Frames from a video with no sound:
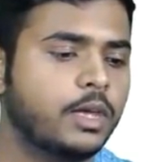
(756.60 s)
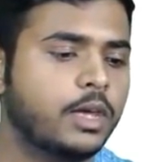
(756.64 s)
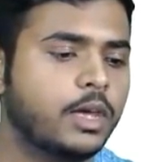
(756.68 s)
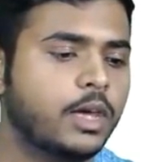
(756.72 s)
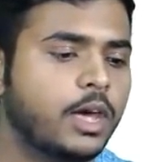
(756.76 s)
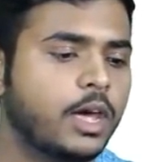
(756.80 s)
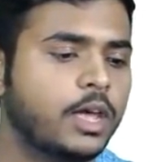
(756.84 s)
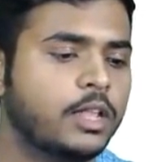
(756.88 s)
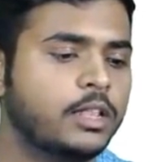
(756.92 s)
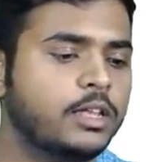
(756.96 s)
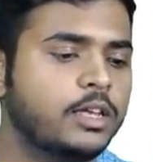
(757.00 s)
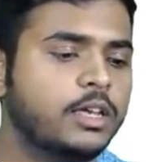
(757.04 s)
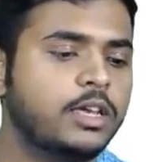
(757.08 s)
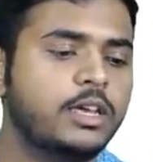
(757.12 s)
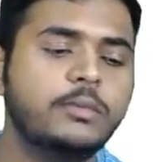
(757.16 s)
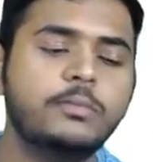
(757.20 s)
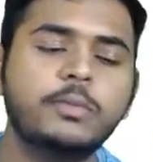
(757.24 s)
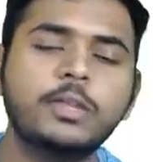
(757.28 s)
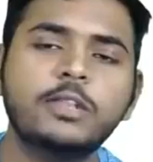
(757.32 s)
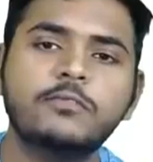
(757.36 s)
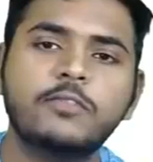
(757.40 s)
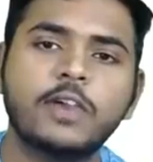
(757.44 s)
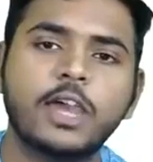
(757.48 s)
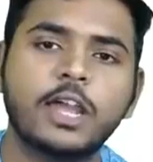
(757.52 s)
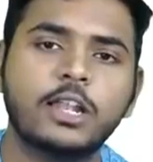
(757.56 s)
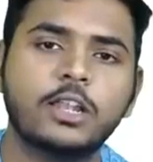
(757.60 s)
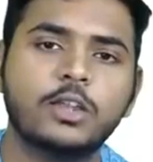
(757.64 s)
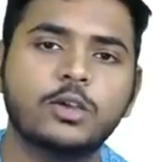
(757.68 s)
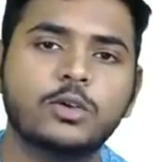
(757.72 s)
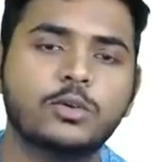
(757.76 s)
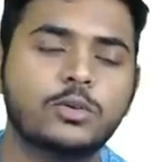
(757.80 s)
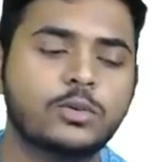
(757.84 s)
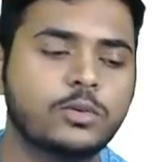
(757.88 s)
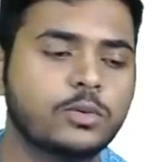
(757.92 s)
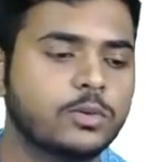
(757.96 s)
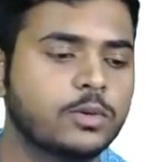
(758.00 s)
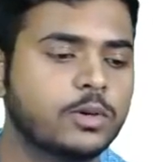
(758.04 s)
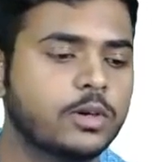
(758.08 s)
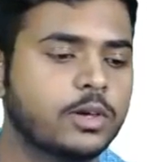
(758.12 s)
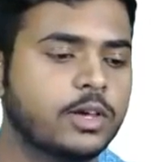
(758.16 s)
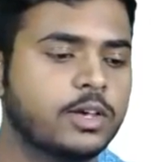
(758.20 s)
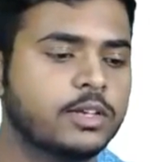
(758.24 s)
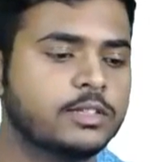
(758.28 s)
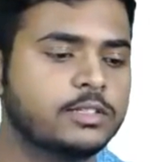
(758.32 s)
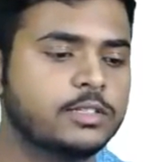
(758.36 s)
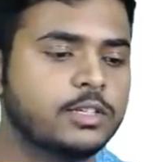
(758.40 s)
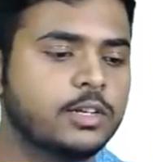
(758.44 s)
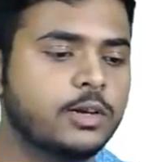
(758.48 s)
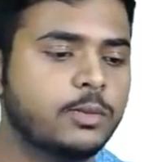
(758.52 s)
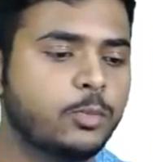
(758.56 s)
And Emin value
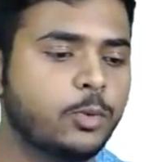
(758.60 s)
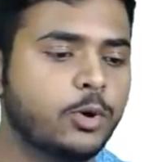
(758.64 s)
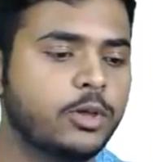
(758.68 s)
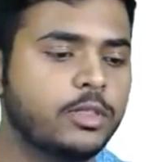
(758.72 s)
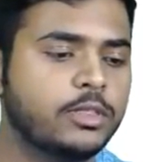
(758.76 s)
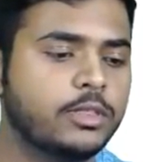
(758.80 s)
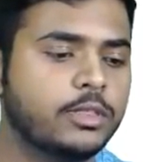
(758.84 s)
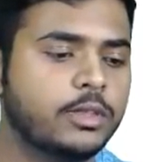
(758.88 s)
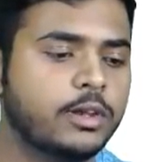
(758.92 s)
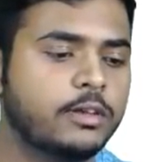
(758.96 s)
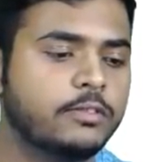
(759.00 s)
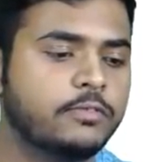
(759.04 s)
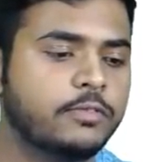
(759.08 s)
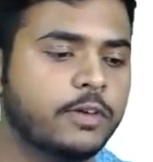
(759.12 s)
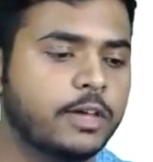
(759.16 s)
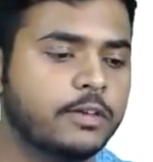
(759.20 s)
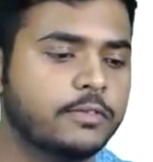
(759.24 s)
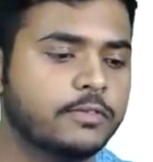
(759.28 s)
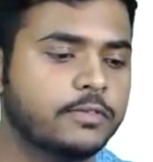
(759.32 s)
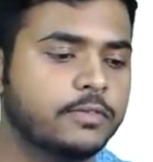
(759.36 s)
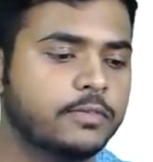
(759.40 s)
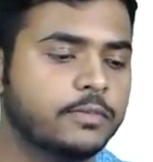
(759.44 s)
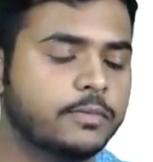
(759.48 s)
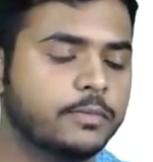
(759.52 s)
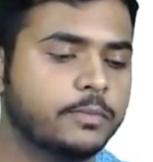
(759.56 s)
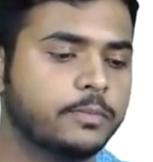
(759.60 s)
is 0.35.